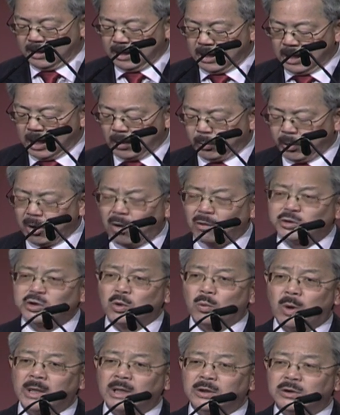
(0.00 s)
And we also
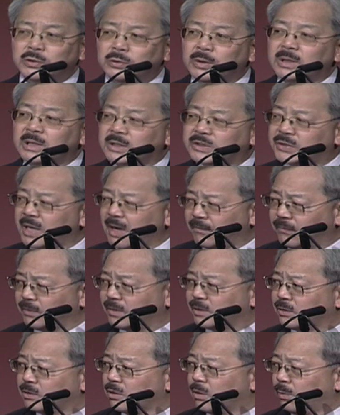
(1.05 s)
want to do it the San
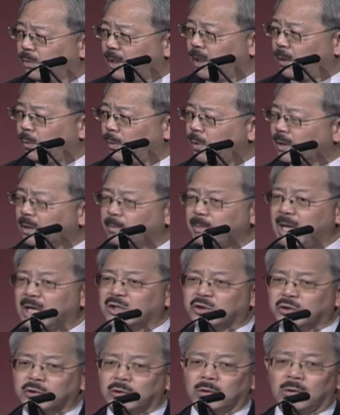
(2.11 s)
Francisco way. We want to make
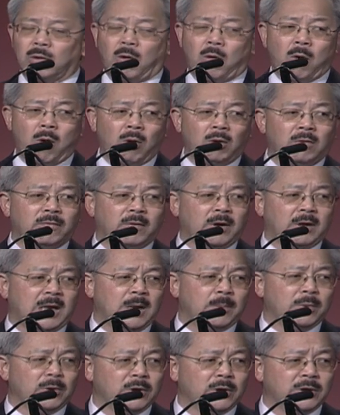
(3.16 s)
sure all of our
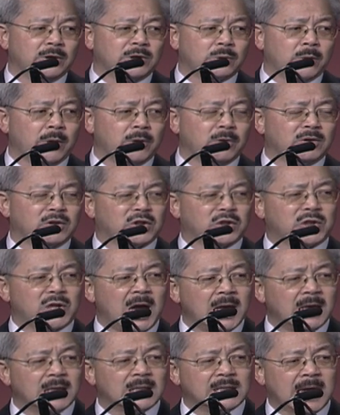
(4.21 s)
neighborhoods, whether it's
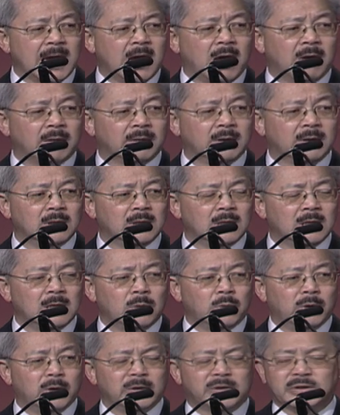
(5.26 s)
Chinatown,
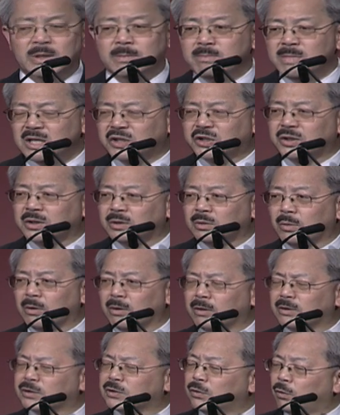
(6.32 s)
whether it's the Mission, whether
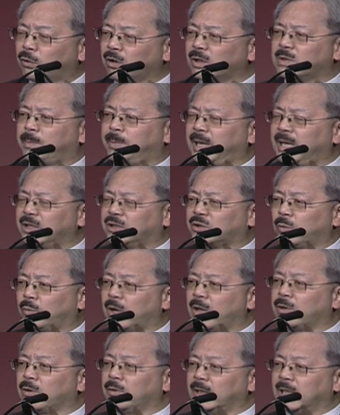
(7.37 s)
it's North Beach,
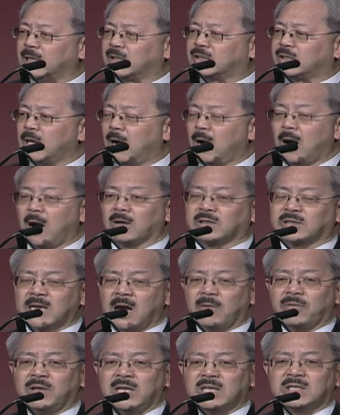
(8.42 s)
whether it's our
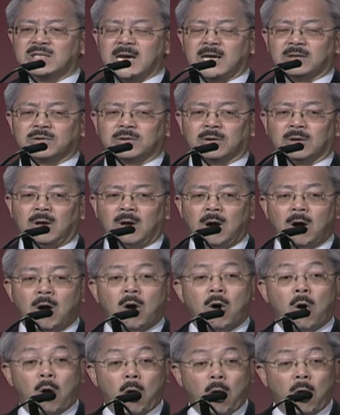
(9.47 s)
Southeast sector,
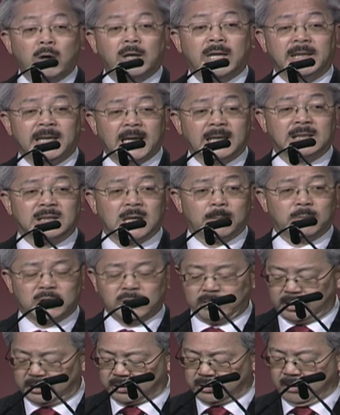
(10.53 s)
all connect up to
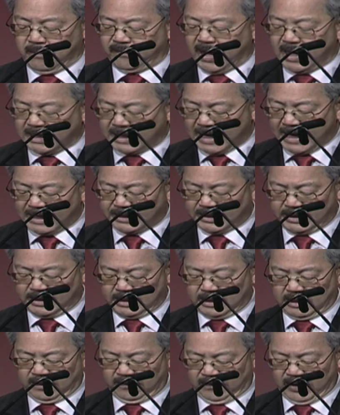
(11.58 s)
this fantastic
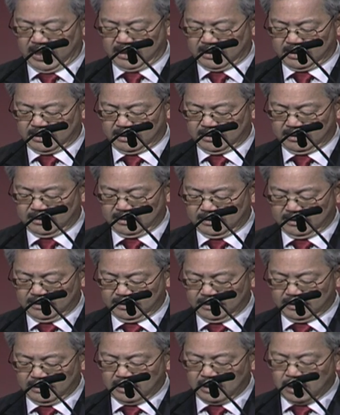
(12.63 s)
event.
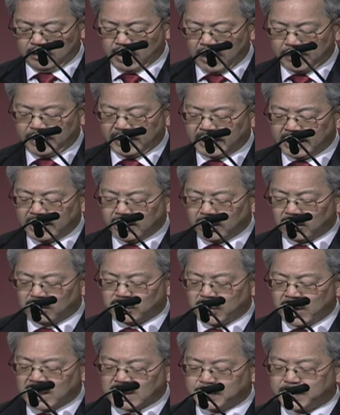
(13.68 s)
By beginning our
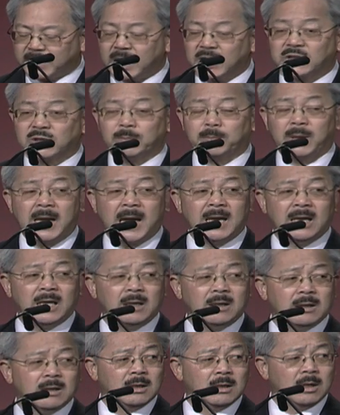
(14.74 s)
transportation planning
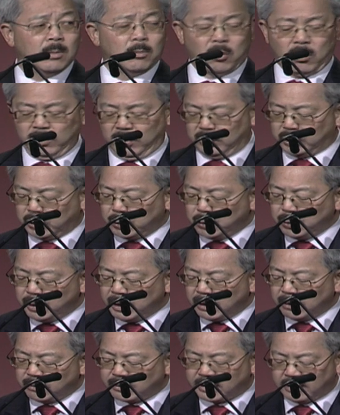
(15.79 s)
more than 2
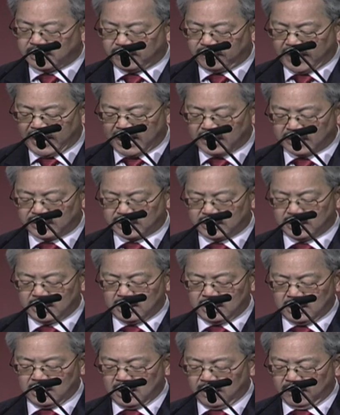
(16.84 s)
years in advance
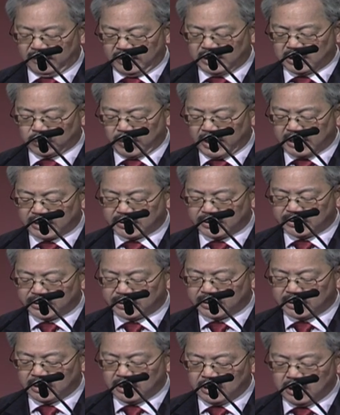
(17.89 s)
of these races,
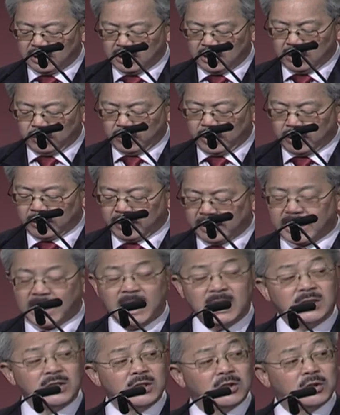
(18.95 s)
we are
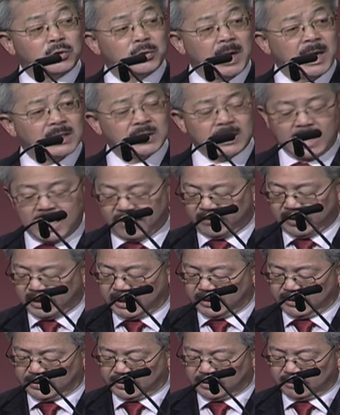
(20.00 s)
engaging transit
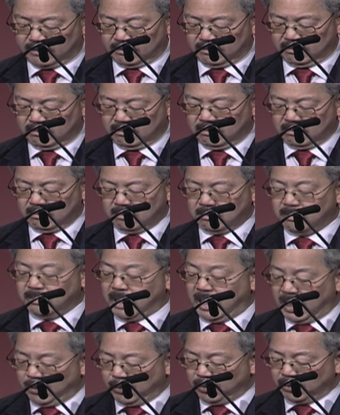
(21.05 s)
advocates,
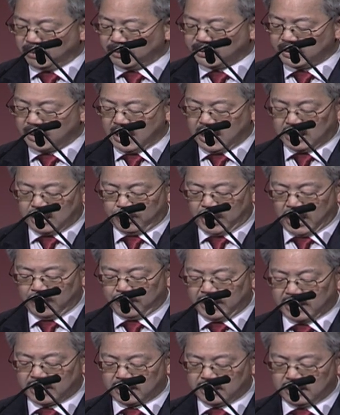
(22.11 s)
neighbors, and the public,
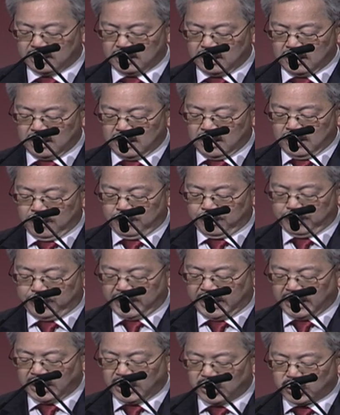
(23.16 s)

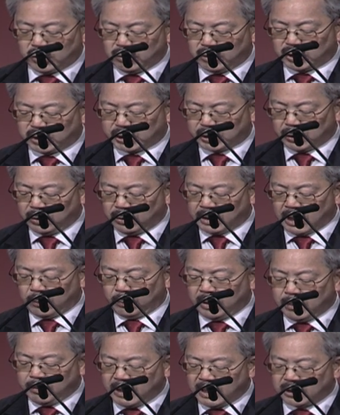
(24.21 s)
beginning to ensure that we
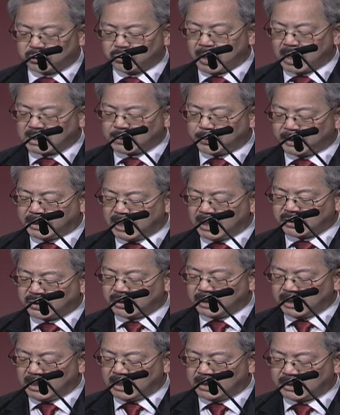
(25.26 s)
meet transportation
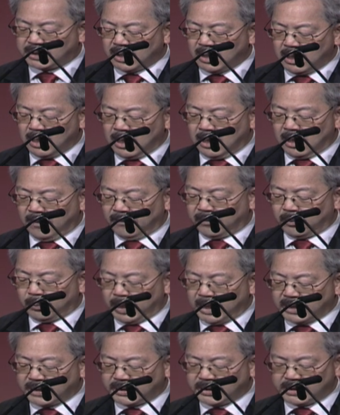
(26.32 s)
needs of the
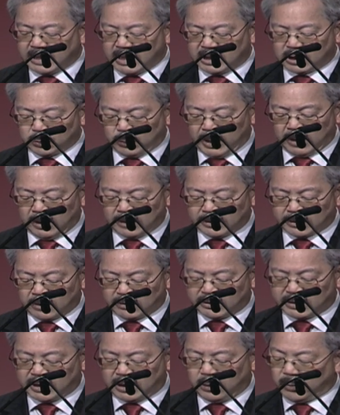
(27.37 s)
races as well as our
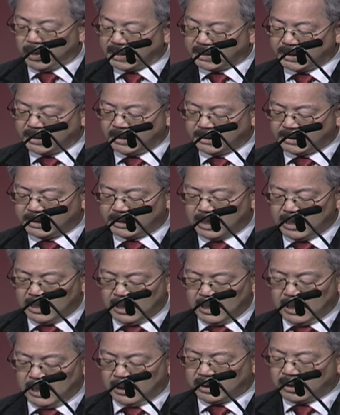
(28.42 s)
city residents
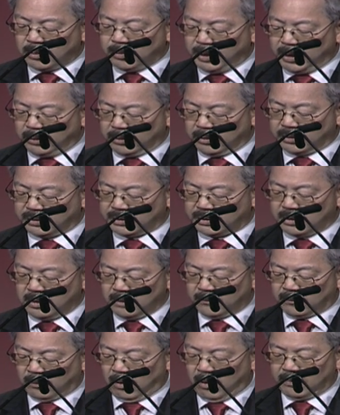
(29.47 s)
and commuters
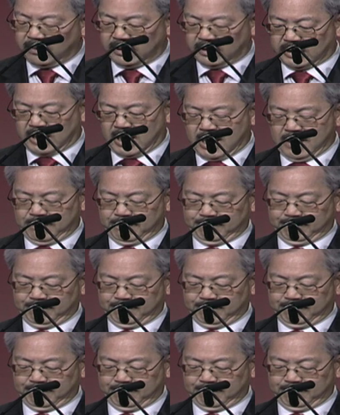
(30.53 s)
for all this time.